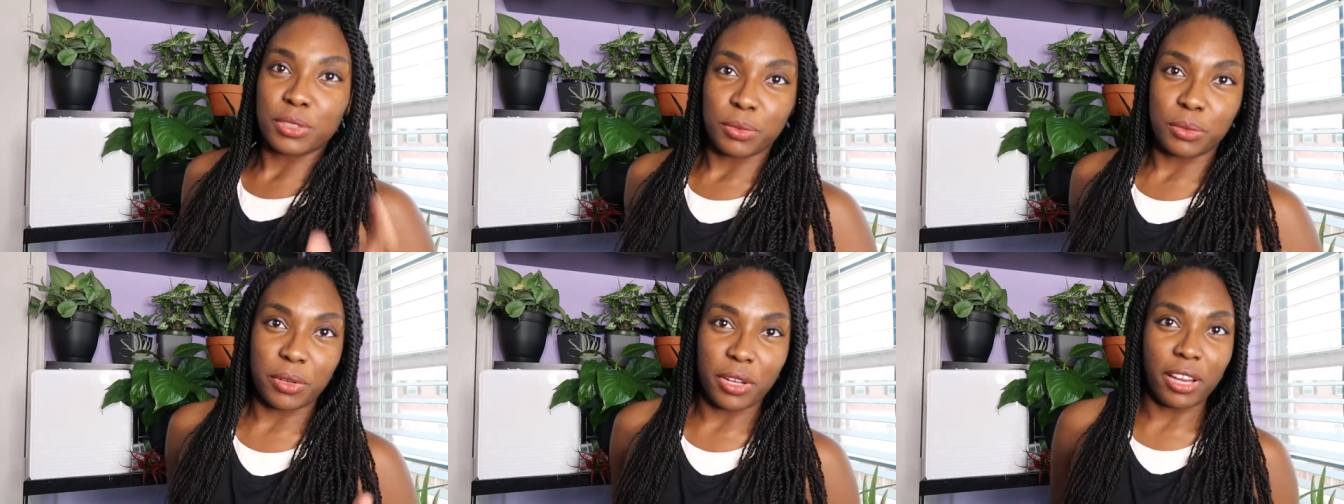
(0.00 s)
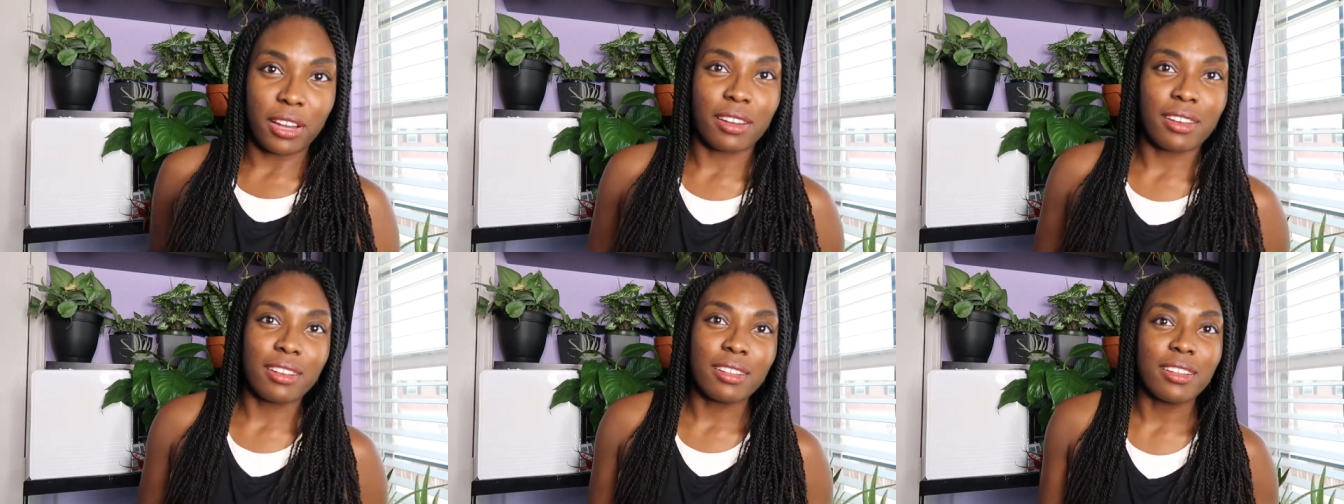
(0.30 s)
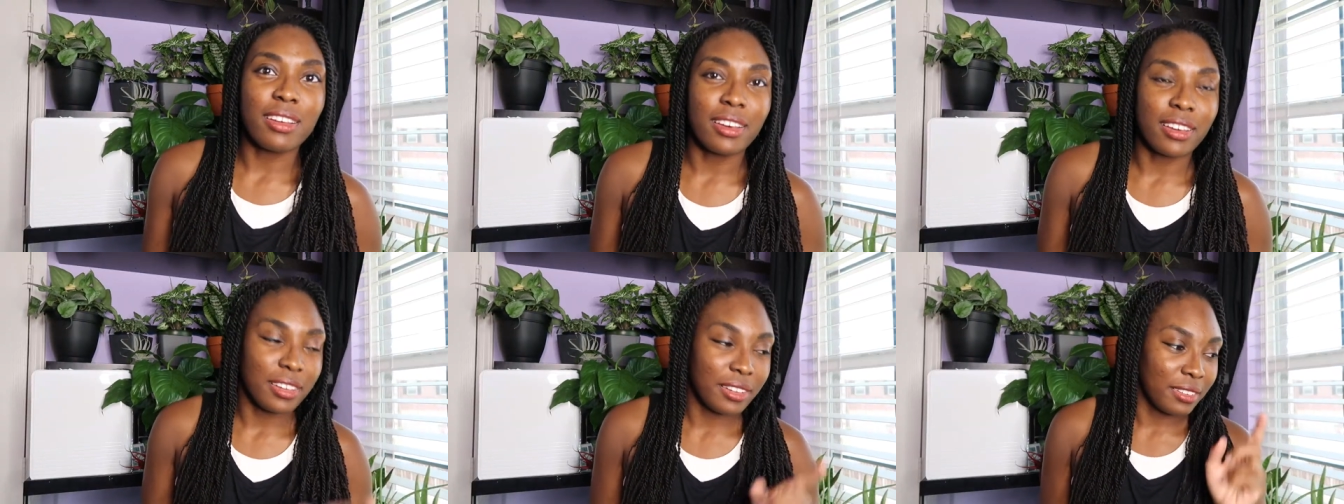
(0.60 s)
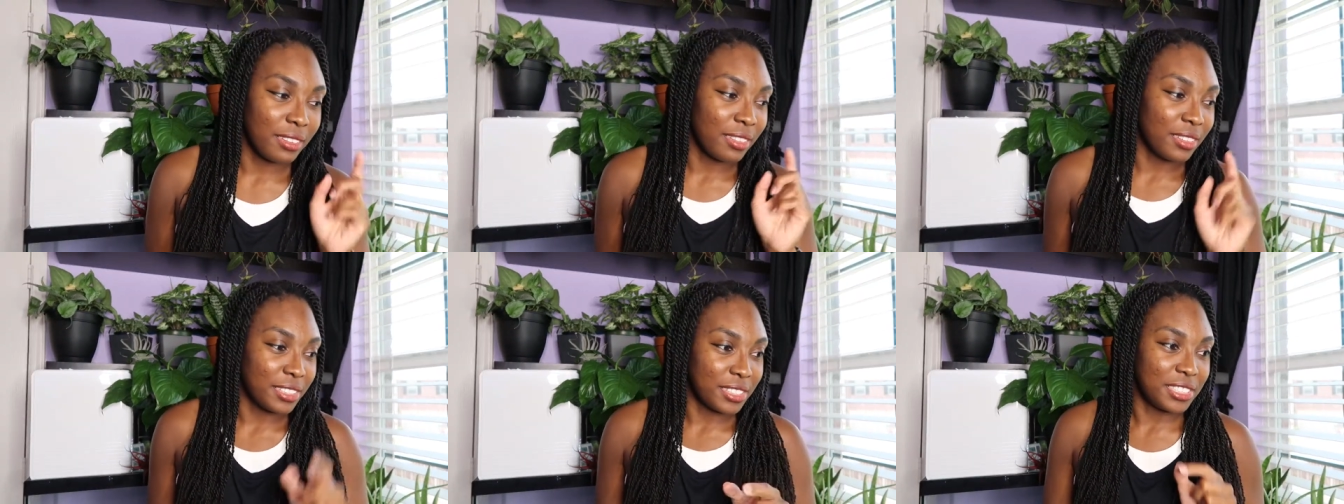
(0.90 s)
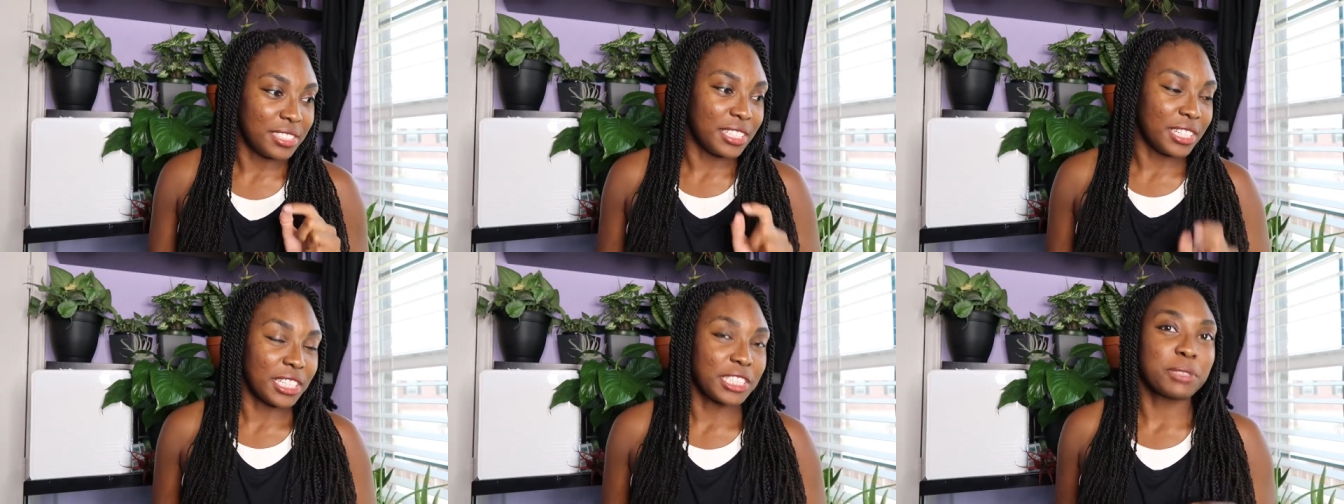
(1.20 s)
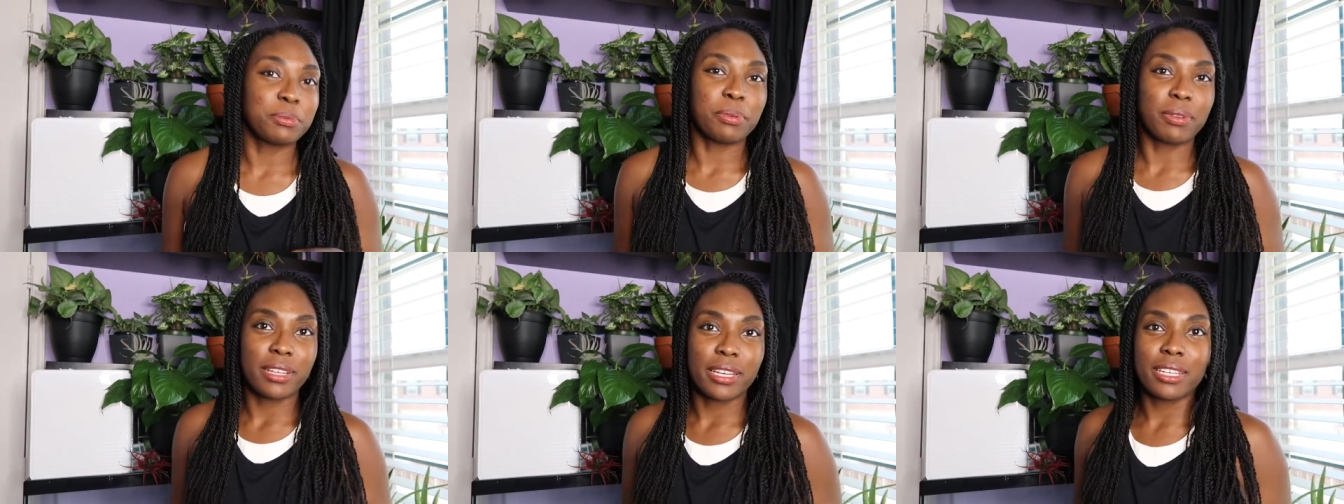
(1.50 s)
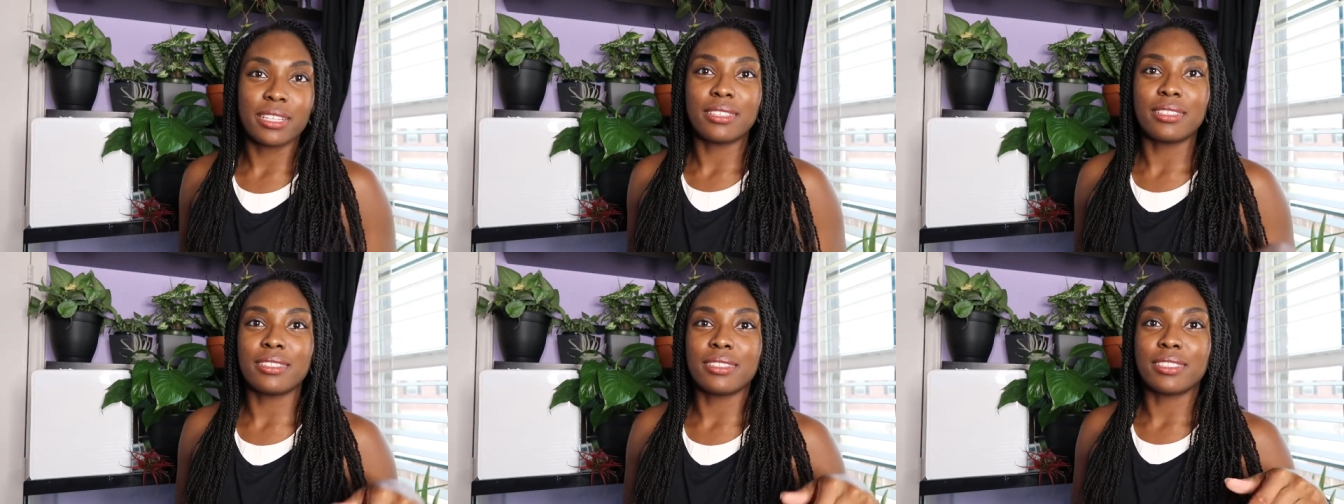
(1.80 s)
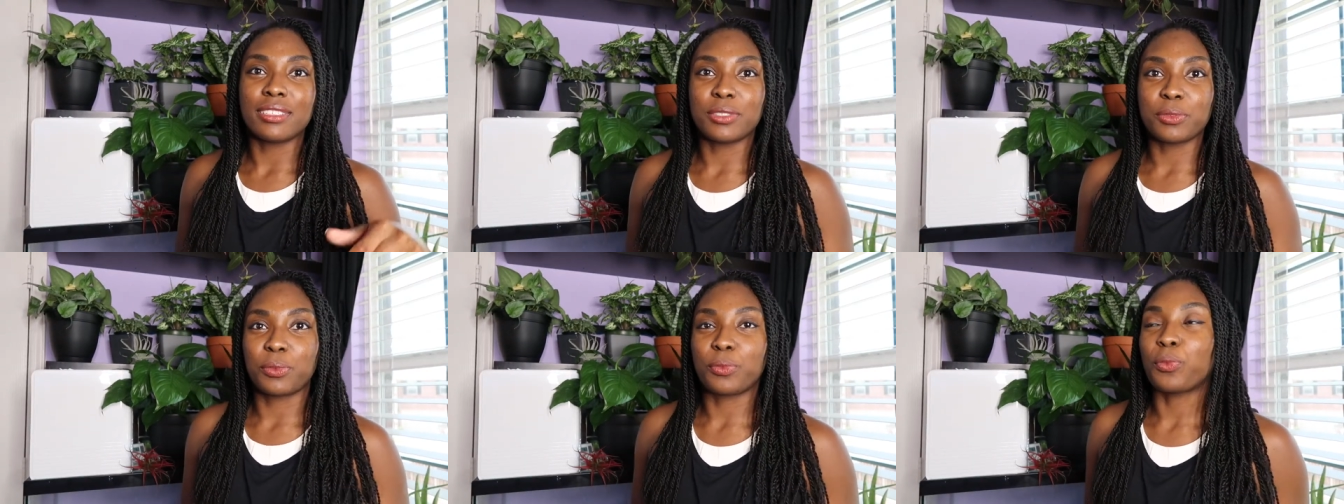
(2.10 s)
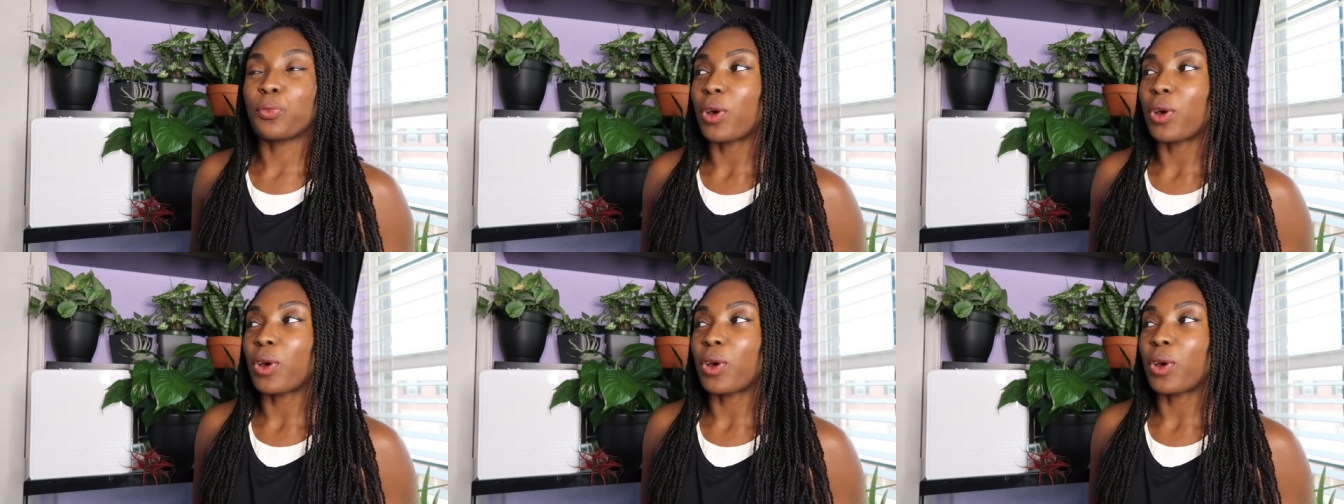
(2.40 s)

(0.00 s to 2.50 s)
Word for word: not gonna lie, this next plant is